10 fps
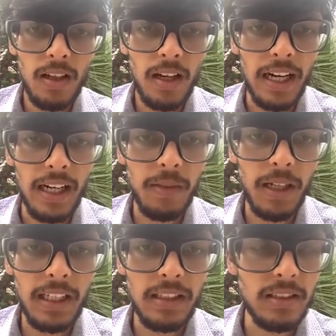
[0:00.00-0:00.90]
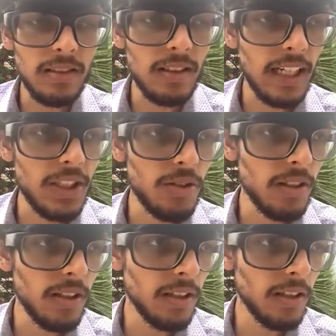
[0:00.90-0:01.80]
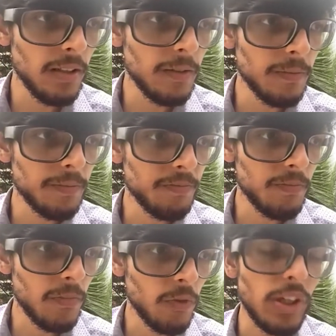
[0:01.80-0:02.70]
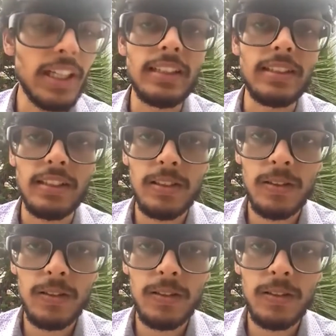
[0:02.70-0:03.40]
And miners are actually witnesses.